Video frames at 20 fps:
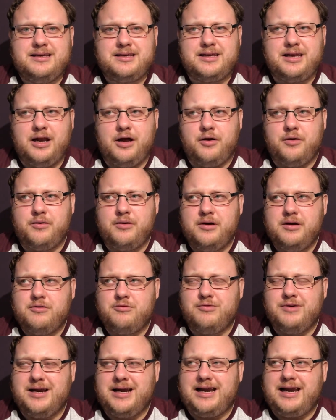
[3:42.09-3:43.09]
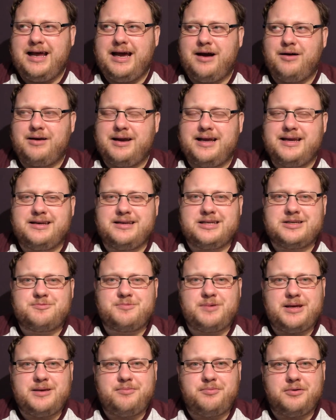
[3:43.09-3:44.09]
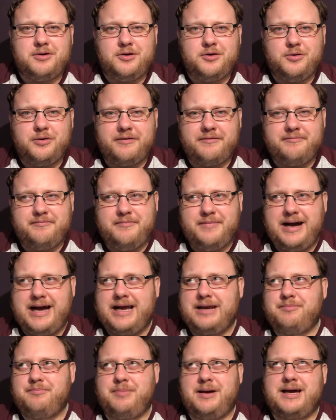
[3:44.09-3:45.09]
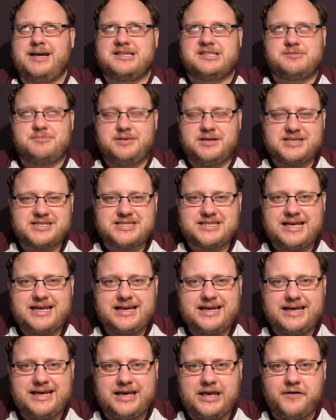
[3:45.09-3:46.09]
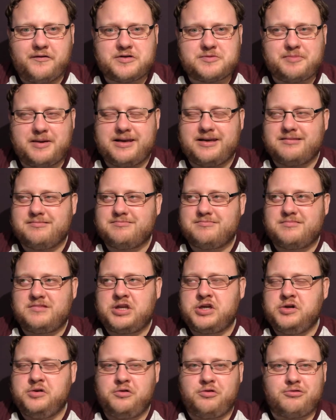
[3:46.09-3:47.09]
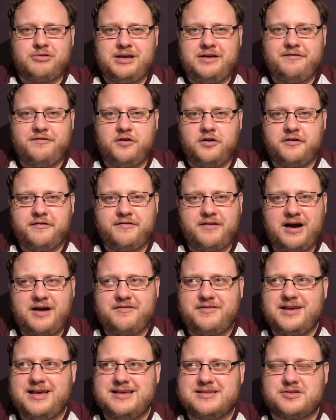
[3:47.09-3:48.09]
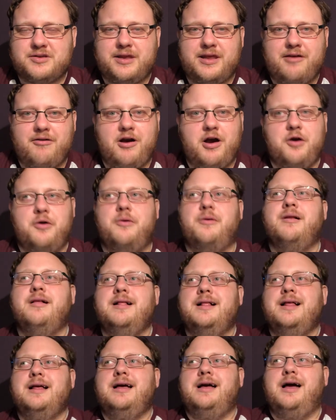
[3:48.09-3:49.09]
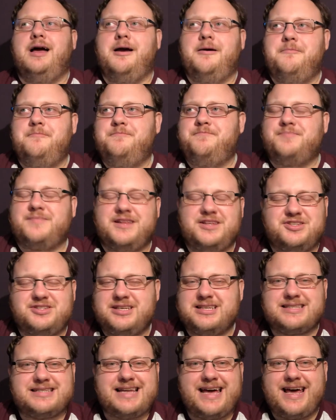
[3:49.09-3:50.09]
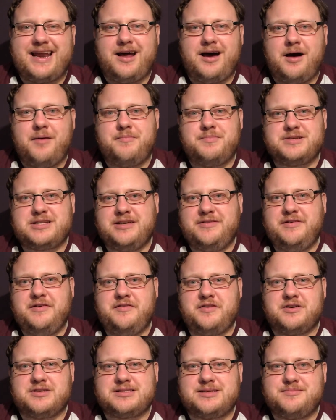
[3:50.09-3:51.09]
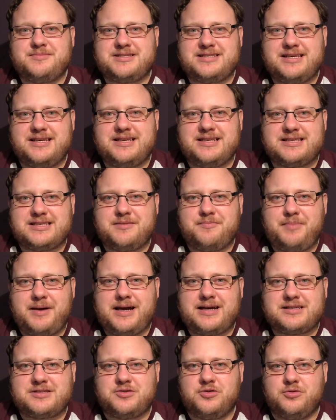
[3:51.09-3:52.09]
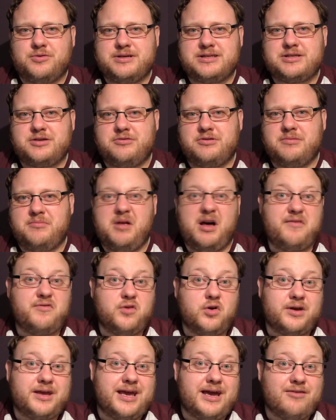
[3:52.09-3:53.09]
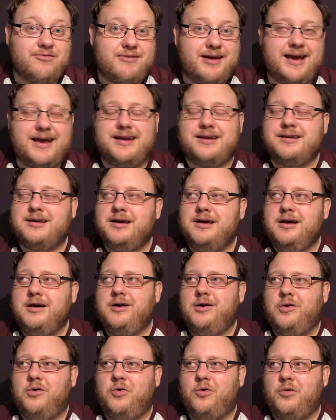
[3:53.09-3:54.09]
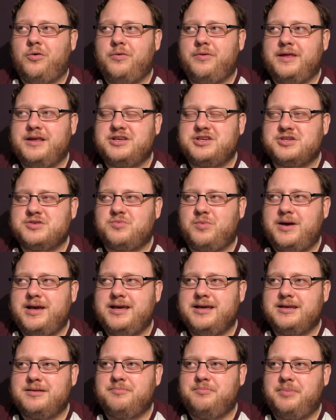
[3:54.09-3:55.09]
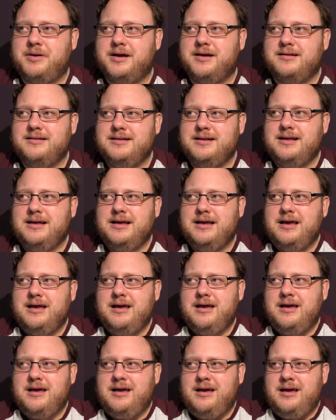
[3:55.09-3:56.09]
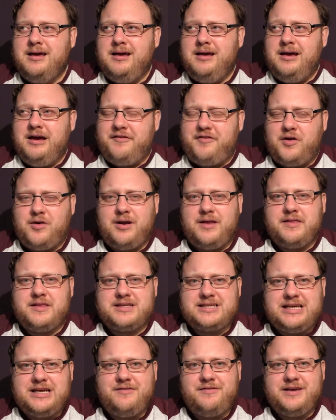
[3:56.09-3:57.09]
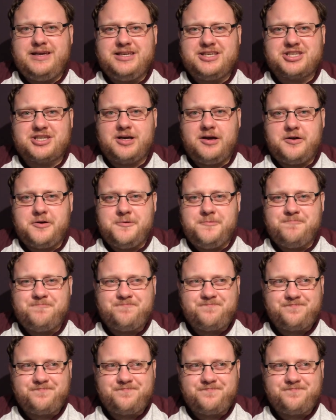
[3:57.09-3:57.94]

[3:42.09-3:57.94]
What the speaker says: you know, really outlandish people who have mad bags of personality and have spent 2, 3, 4, 5 years on their own. It just doesn't add up. So they've either got some sinister backstory to them that I've not yet read, or they're just weird. But I feel like the TV show